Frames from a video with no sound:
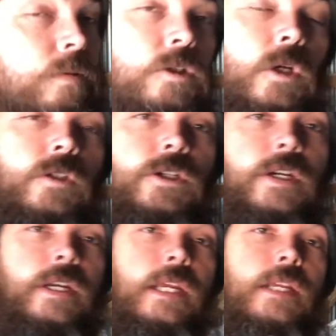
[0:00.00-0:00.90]
know what else you're
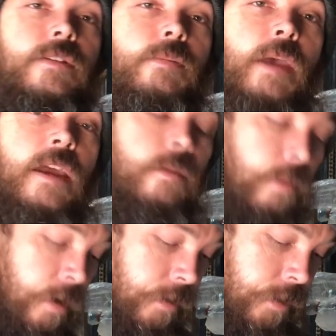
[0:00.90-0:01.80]
going to need is some
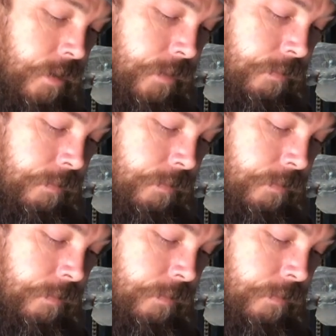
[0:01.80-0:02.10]
handlebars.